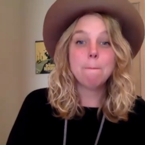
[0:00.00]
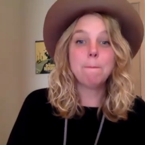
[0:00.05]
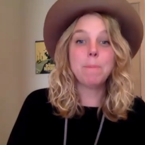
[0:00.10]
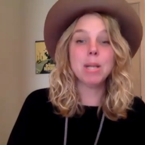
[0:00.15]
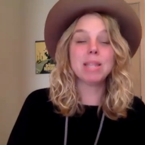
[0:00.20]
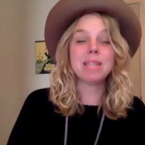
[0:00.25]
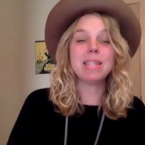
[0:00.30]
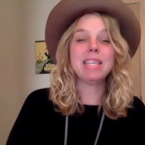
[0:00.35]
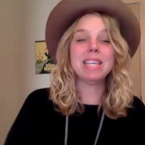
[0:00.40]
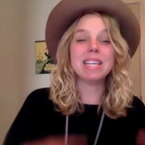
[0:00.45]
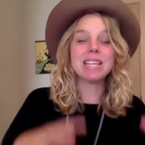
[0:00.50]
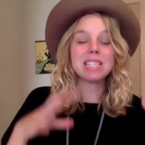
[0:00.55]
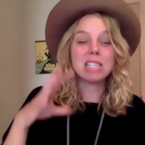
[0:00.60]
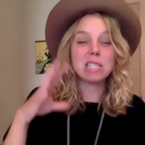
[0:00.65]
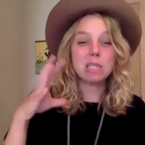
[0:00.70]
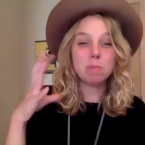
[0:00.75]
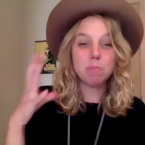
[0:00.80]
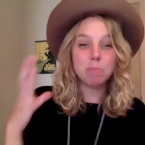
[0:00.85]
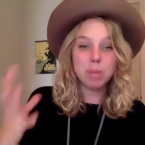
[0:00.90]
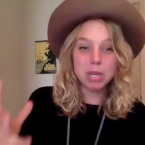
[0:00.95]
But the
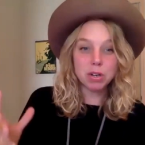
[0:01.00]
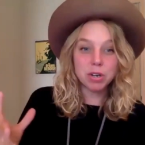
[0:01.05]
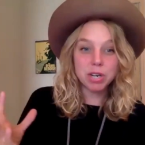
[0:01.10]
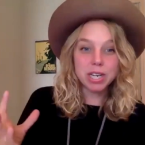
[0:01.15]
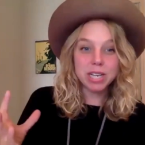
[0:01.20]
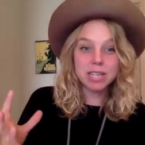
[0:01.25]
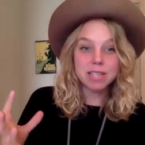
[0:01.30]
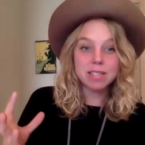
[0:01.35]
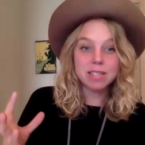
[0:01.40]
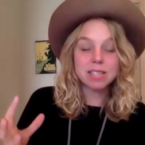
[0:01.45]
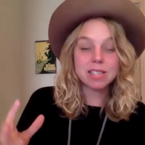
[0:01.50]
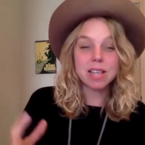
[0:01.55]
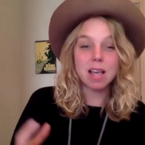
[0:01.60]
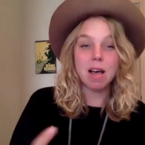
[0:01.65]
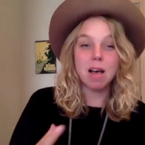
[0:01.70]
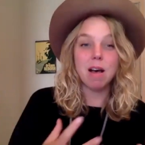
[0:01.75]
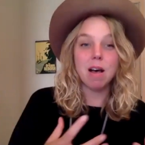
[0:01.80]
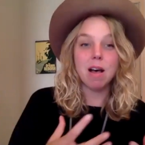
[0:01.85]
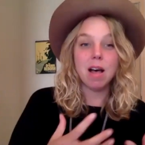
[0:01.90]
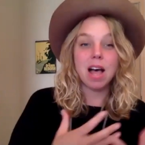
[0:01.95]
experience
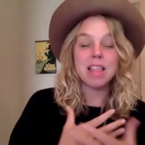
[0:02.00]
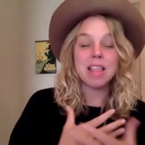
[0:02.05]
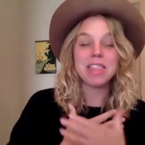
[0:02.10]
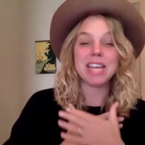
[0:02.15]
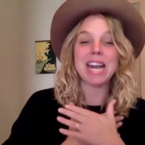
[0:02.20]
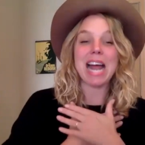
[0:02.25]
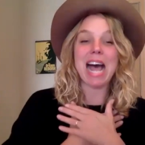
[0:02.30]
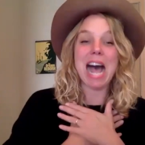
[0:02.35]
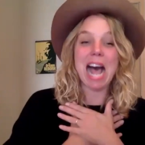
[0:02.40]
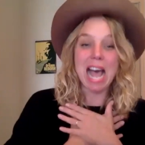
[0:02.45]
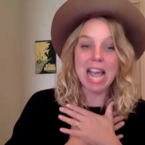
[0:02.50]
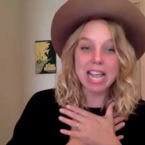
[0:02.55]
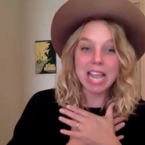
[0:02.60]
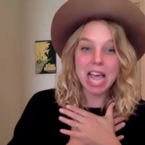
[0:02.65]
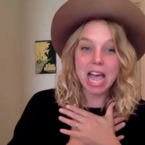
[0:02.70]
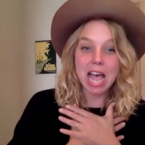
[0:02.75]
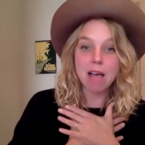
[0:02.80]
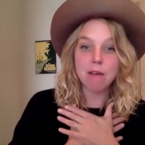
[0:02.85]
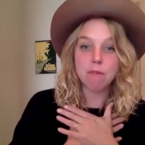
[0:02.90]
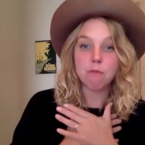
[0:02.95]
that I
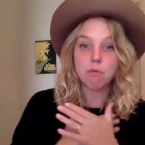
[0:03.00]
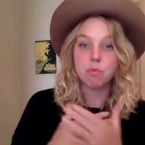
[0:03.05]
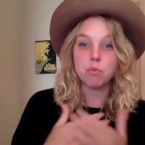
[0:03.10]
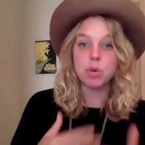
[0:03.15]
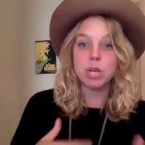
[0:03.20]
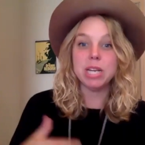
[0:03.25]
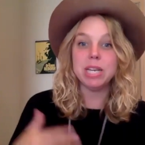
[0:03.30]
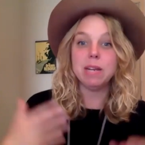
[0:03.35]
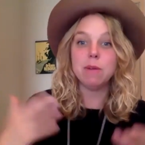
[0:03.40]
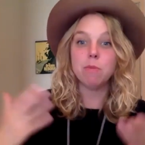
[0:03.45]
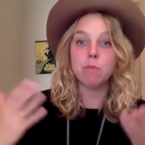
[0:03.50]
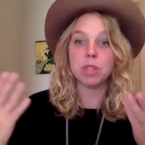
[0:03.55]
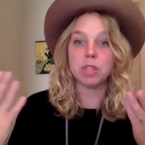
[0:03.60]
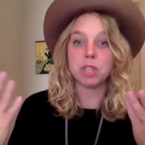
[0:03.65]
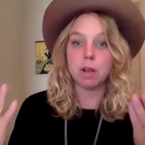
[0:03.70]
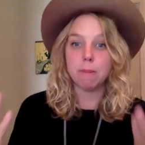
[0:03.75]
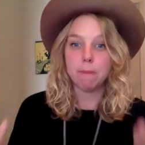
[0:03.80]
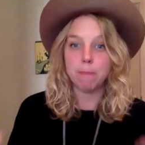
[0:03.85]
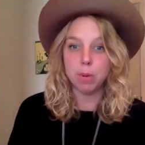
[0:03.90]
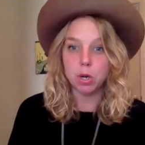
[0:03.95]
have reading what
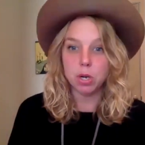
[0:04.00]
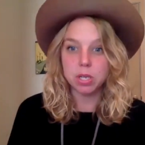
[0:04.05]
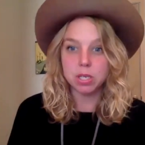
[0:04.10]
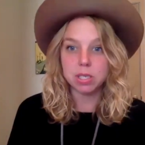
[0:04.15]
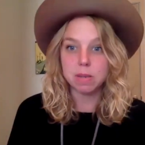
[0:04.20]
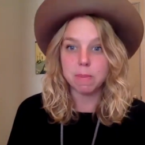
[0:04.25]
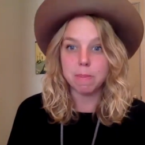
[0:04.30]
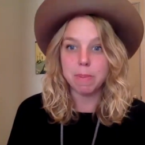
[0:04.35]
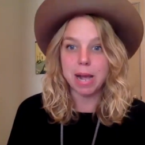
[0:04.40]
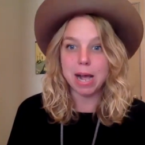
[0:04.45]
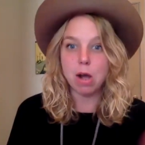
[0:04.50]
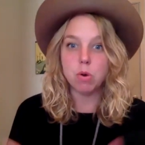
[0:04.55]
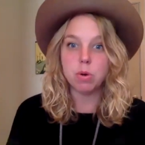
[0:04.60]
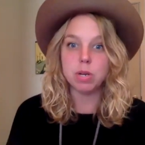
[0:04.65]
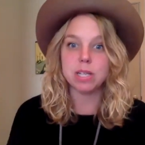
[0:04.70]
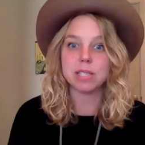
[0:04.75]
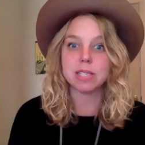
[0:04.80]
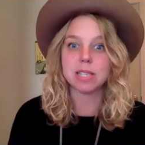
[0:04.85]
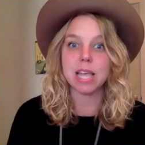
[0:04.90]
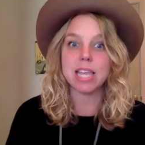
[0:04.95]
their book is about,
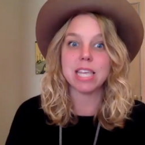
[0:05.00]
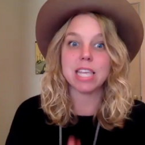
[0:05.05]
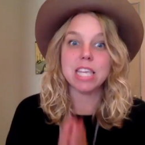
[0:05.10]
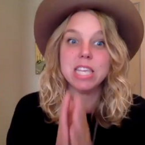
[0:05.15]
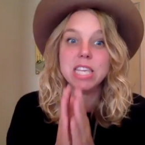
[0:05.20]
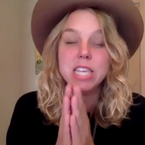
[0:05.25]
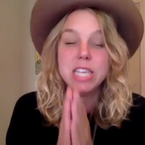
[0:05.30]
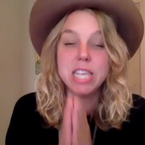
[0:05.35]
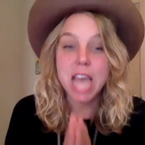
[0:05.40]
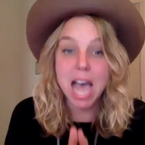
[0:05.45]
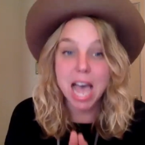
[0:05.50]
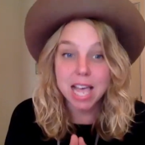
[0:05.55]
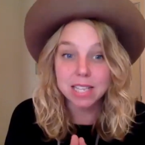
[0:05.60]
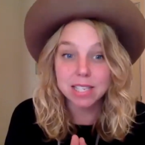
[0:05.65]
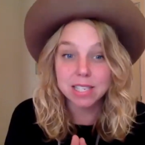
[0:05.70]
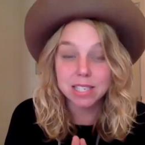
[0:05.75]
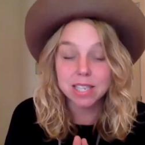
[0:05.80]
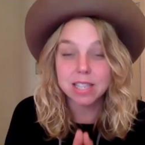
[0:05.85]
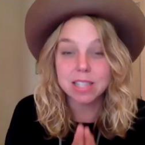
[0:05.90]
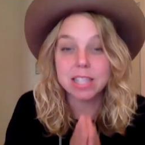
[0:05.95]
it's like, yes,
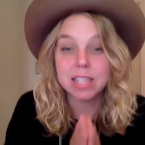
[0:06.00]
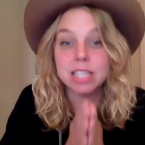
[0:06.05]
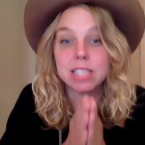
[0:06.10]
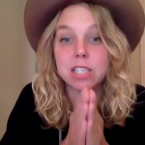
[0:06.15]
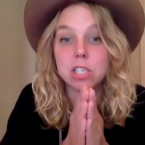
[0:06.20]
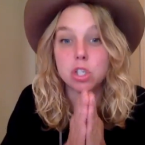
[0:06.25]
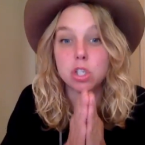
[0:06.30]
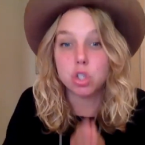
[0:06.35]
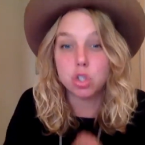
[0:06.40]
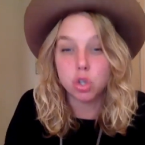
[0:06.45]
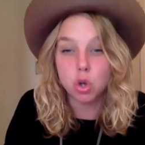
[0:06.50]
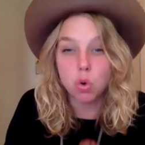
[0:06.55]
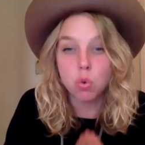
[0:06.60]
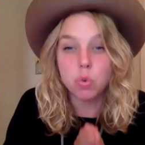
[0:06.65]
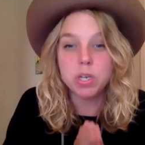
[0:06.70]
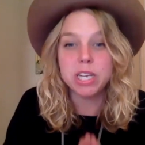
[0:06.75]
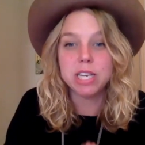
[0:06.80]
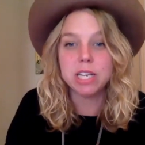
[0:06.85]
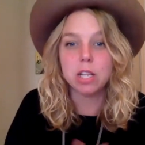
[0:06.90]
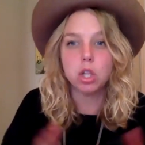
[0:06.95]
this is so
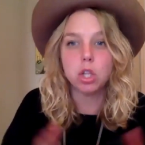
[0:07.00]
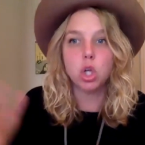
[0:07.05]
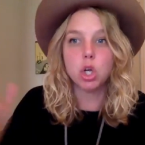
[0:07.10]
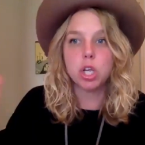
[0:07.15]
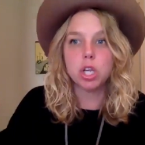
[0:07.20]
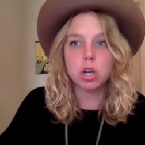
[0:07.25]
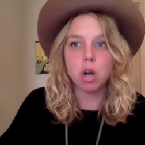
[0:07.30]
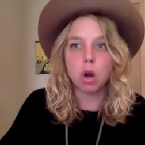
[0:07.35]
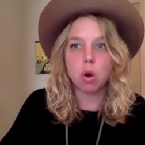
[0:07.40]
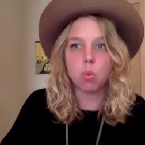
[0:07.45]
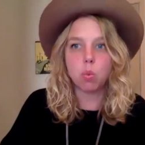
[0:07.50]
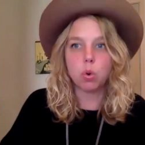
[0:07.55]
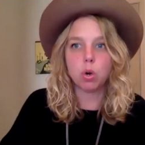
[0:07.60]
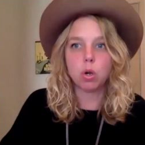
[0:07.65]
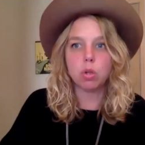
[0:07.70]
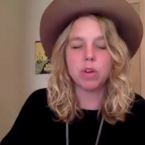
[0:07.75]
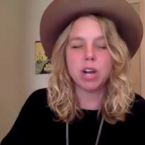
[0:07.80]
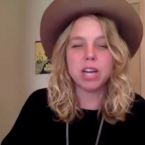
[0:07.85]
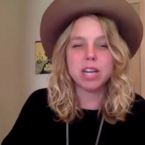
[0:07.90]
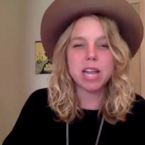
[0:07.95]
needed. Look at our
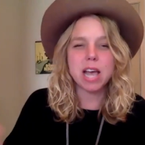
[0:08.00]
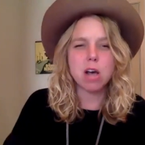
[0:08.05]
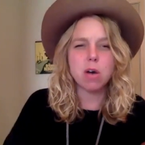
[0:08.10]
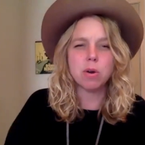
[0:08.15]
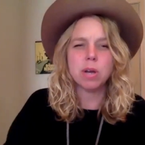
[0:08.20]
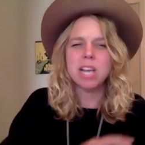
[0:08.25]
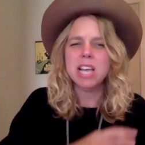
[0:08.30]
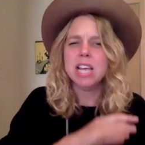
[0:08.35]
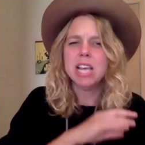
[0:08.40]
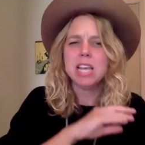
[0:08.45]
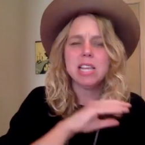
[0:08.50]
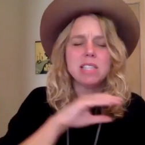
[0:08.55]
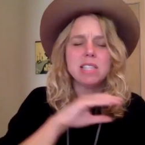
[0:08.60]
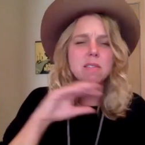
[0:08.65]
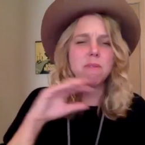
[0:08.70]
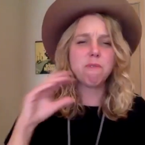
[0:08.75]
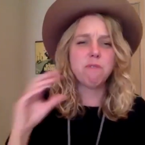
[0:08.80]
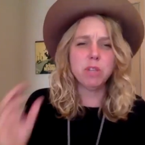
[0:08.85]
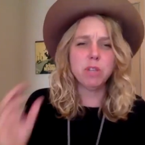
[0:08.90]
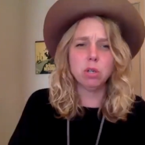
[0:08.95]
world right now.
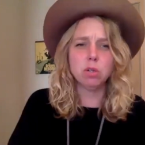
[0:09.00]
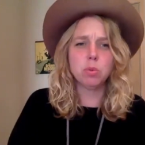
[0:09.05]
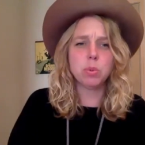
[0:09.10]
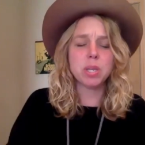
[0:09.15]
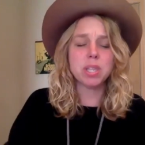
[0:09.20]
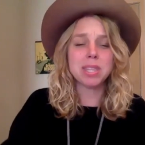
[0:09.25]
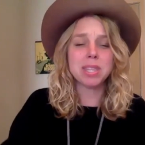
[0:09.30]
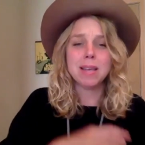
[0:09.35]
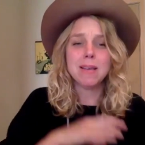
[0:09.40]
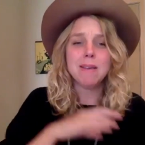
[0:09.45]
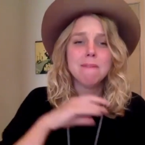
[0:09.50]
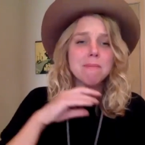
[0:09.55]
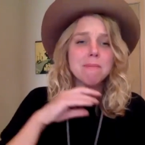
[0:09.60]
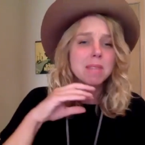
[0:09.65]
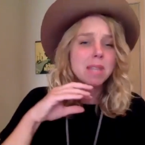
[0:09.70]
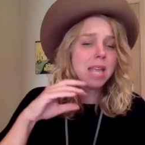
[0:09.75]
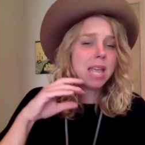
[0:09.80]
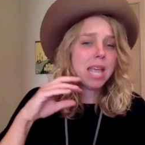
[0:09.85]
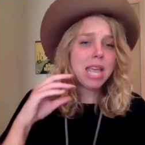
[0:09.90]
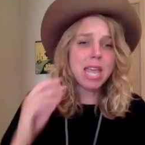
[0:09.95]
It's filled with
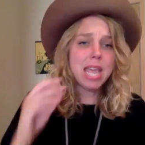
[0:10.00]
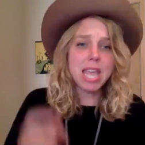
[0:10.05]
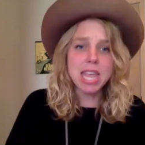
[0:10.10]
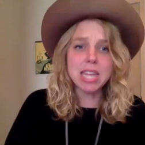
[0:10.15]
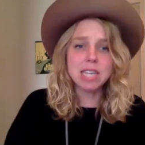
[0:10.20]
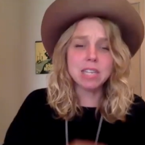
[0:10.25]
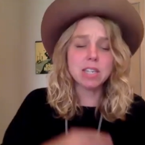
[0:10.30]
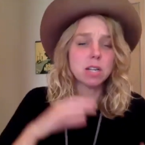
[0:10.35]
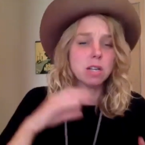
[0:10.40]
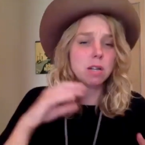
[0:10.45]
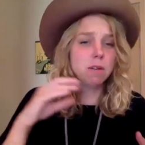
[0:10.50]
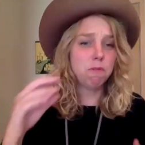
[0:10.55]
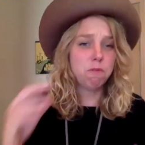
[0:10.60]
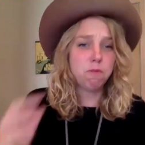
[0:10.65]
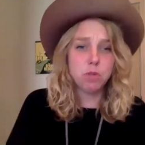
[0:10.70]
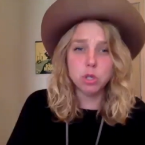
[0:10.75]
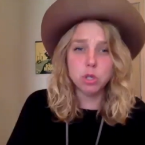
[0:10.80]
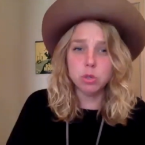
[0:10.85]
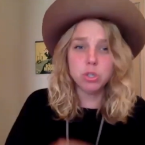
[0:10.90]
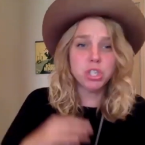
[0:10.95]
hate,
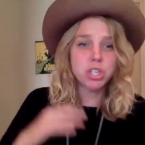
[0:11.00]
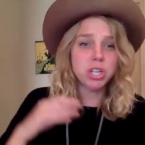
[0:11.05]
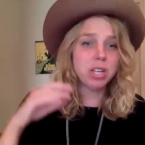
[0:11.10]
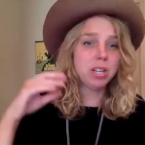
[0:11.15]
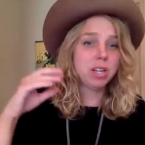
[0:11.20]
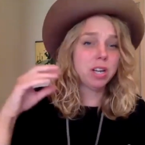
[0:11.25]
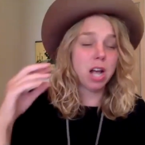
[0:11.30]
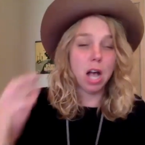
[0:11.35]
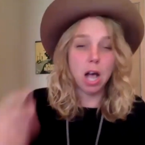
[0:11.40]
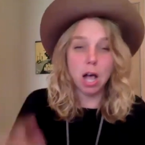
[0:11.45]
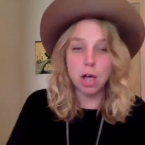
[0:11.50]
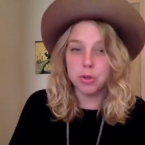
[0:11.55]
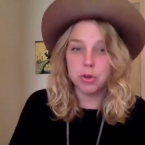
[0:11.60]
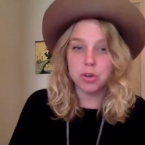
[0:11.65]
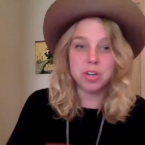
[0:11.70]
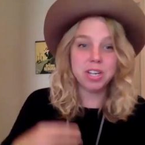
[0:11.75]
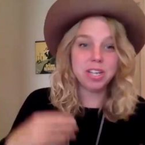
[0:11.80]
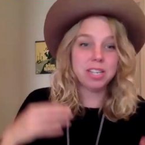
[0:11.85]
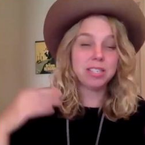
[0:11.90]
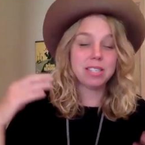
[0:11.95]
confusion,
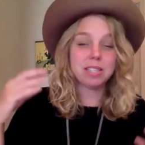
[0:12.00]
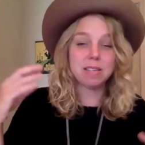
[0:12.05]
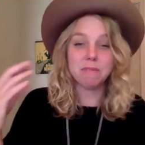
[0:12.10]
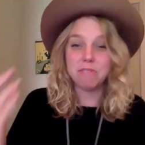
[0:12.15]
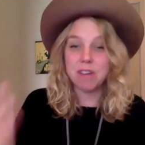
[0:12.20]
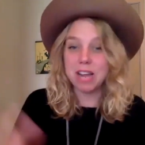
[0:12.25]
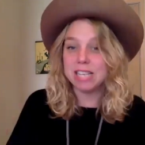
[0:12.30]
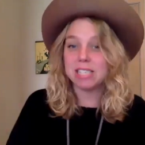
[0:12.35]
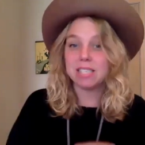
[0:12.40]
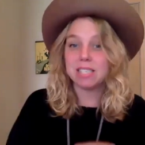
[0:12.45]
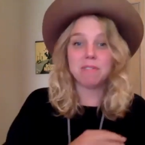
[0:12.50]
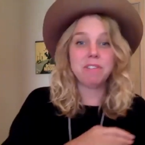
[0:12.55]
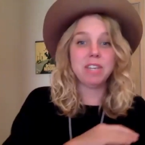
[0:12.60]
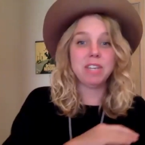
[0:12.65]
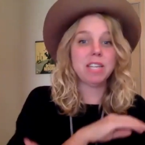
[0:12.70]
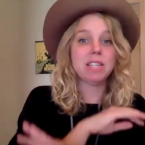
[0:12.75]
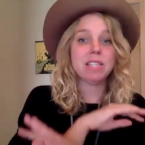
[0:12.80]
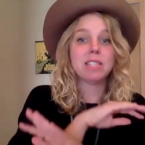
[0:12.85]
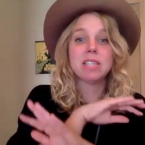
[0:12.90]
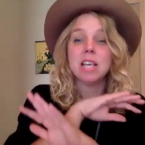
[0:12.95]
otherness,
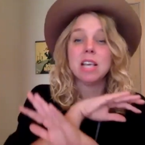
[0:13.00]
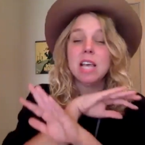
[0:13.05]
divisiveness.